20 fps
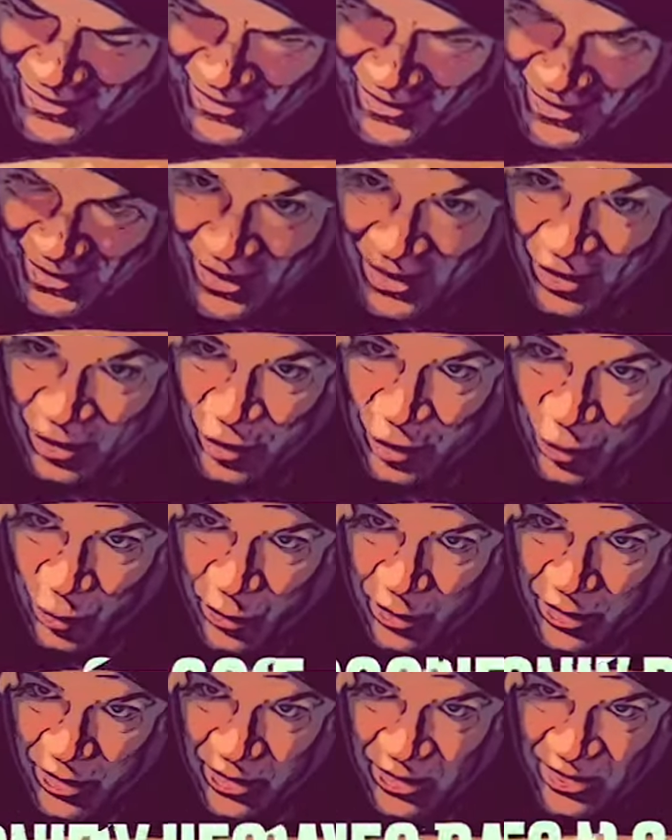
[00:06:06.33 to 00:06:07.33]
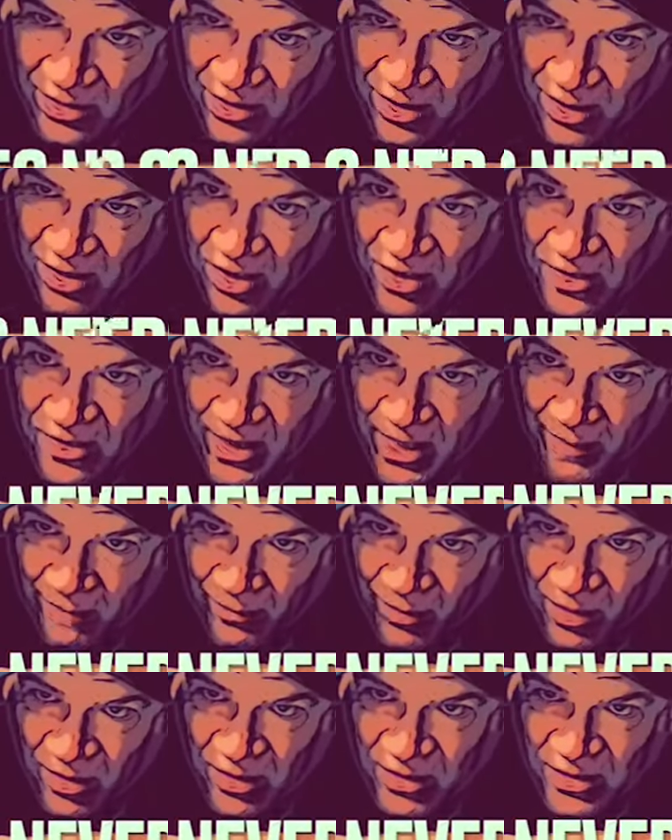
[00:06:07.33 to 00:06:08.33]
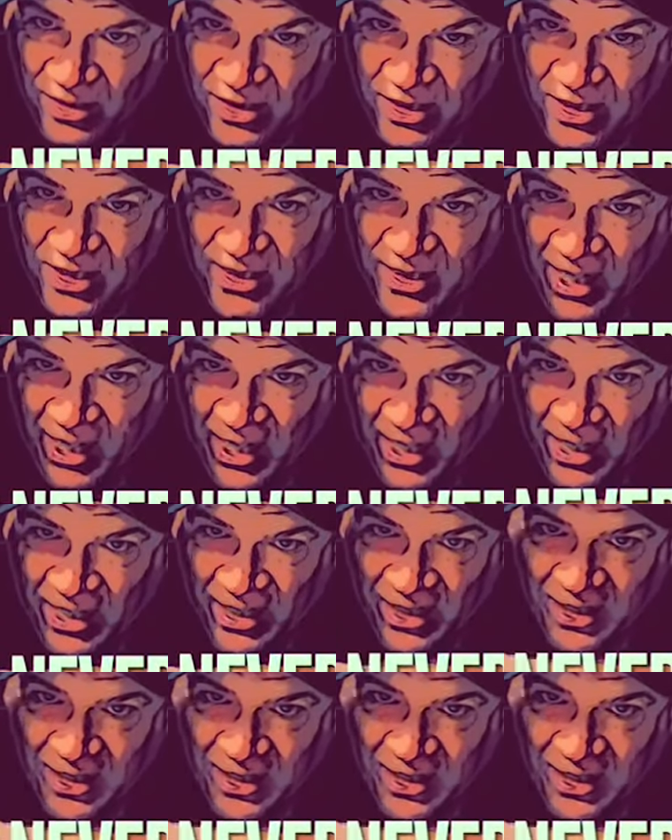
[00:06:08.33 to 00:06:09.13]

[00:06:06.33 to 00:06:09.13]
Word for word: and Goonies never say